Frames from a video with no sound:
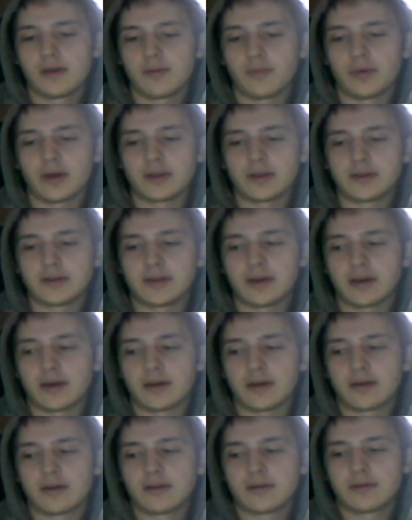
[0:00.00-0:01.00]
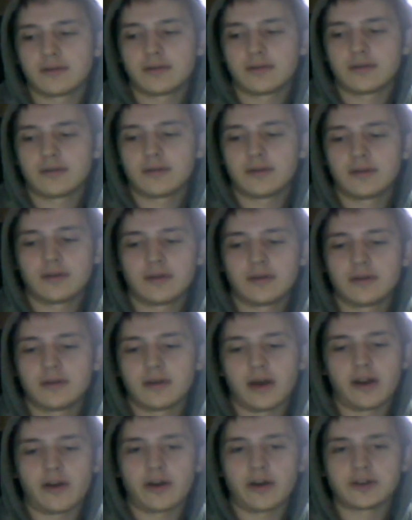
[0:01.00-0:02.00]
But I
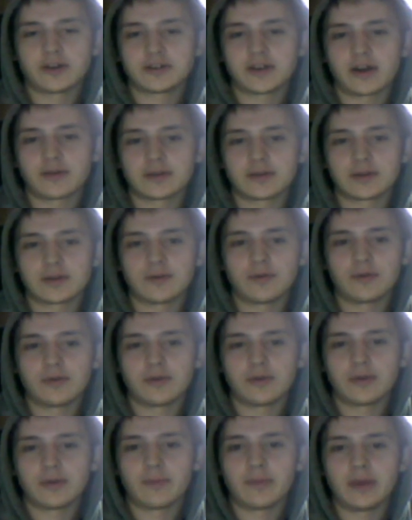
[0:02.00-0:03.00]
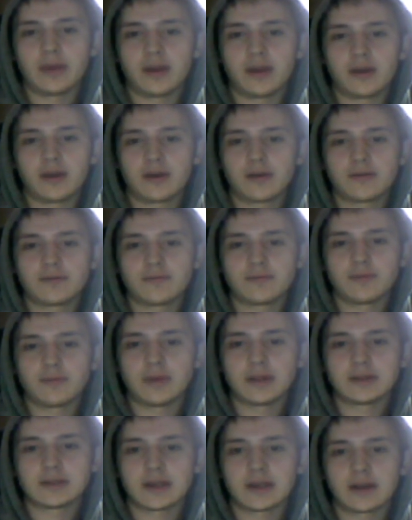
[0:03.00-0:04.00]
don't know. I just thought it was cool, and Meek
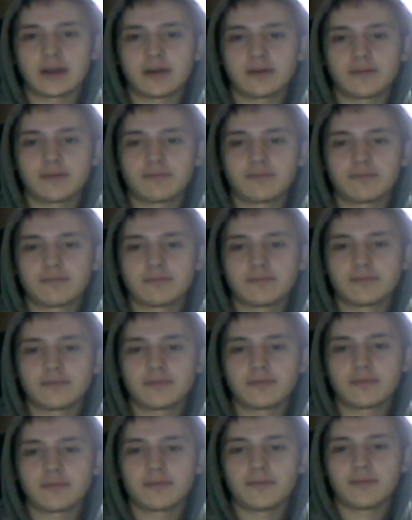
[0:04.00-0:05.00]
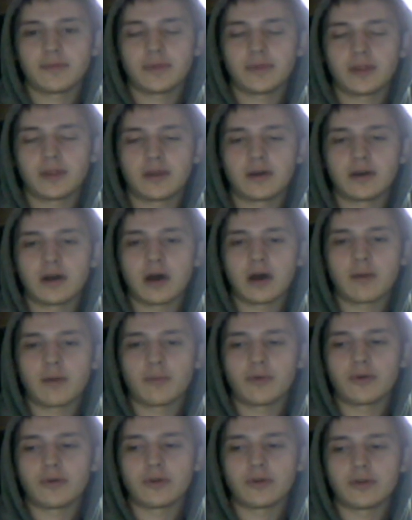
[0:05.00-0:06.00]
means like
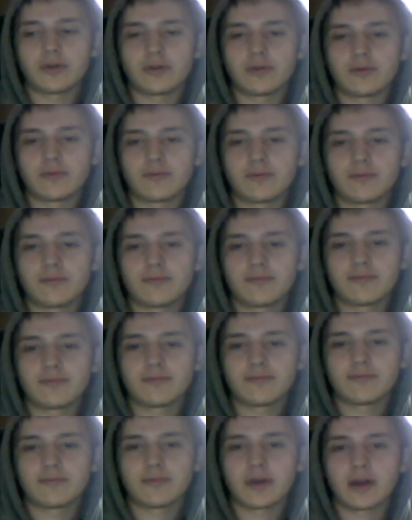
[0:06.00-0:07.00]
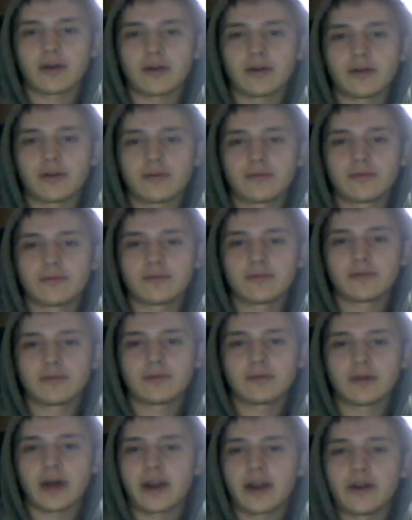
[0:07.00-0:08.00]
humble, and I don't know.
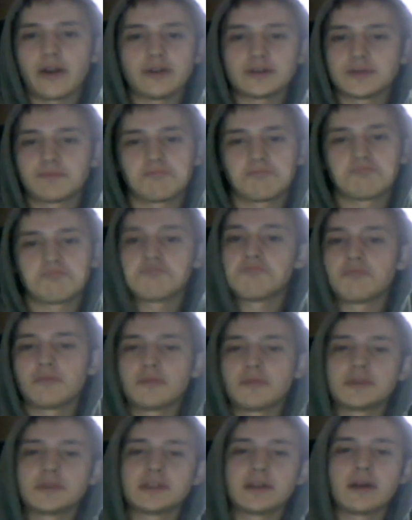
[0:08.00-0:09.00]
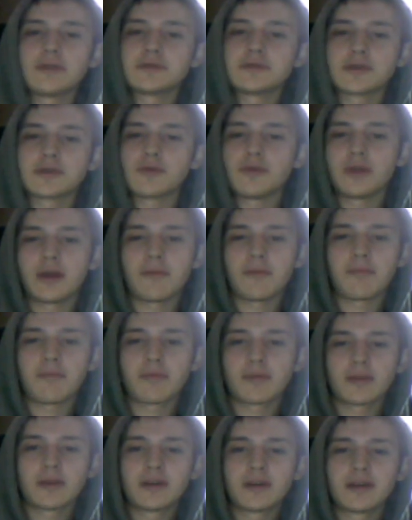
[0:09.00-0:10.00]
Just it was a cool name.
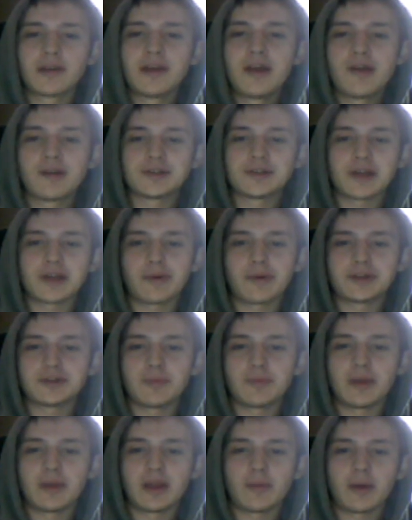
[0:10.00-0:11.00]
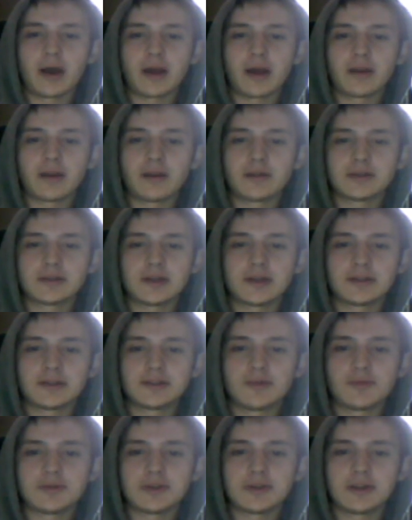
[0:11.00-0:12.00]
There's not a bunch of meaning behind it. It's not
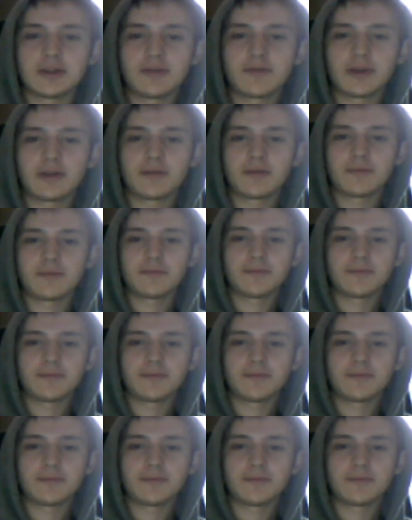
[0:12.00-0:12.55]
super significant.